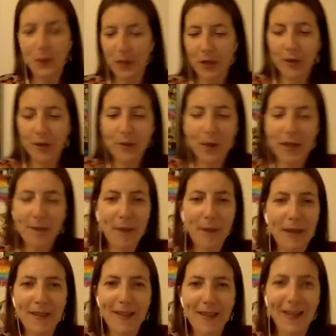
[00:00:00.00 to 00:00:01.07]
It's
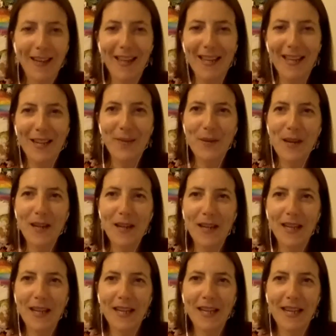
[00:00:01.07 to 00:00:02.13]
basically,
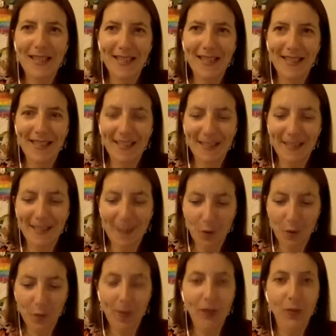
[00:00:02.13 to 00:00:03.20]
really, in essence, it's a
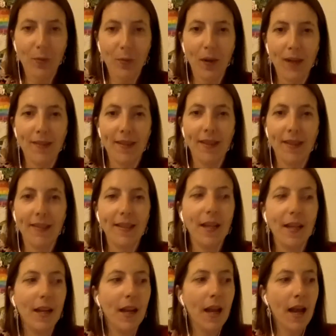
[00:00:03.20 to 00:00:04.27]
self-pleasure practice,
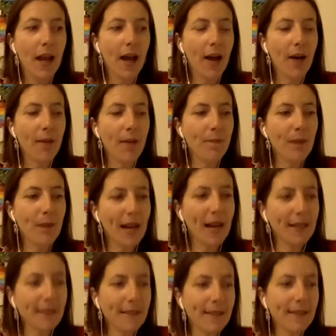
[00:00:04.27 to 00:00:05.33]
but
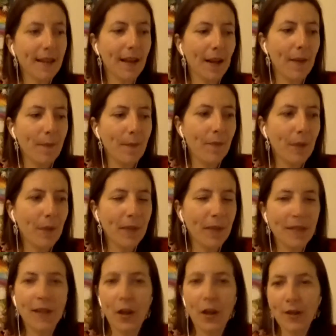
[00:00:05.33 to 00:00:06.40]

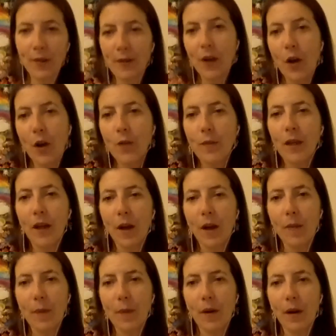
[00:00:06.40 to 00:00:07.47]
it's opening
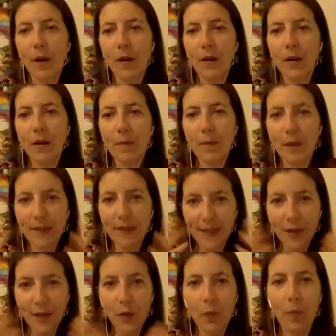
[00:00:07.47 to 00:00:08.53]
up our
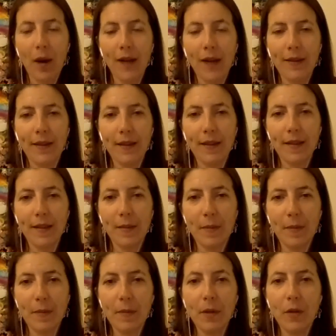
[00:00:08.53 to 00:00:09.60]
self-practice to
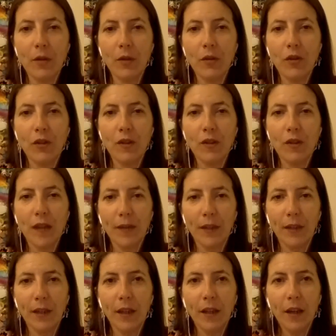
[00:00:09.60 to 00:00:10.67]
be beyond just
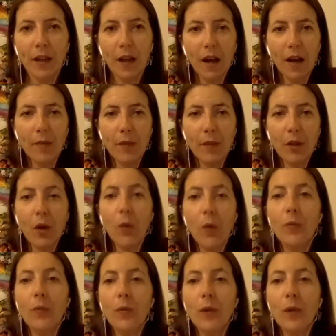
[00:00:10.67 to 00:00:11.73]
having the goal
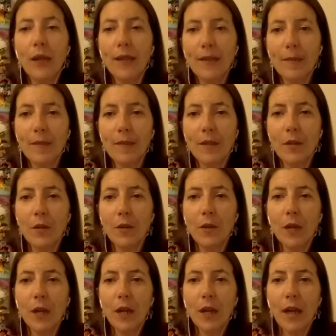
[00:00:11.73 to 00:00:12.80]
of orgasm, to
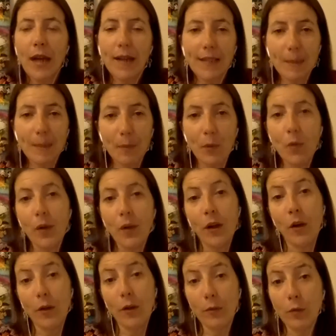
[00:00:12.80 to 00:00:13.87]
exploring
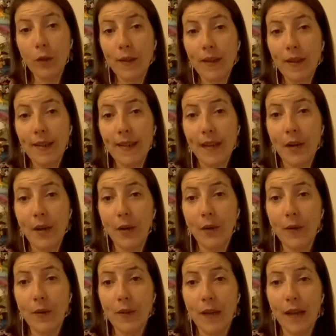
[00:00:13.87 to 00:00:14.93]
our erotic
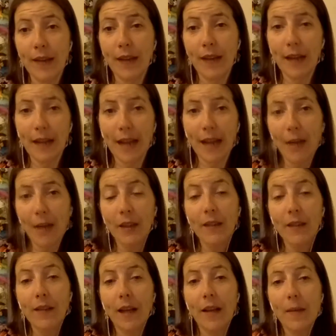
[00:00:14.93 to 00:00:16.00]
selves and having
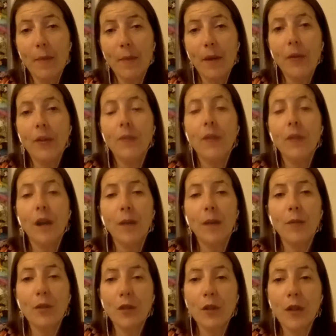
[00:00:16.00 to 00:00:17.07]
a period of time
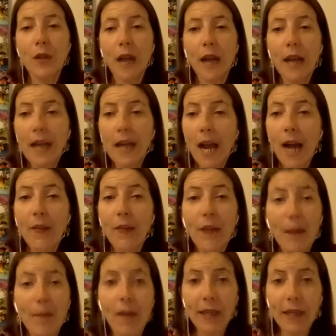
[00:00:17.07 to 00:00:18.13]
to do that. And
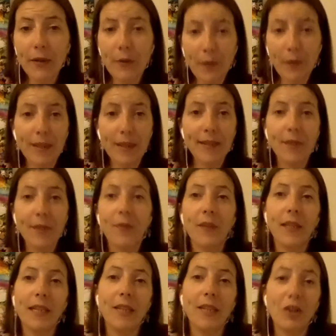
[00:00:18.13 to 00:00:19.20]
that might look very
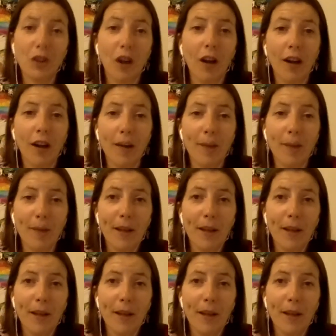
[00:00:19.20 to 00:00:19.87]
different each time.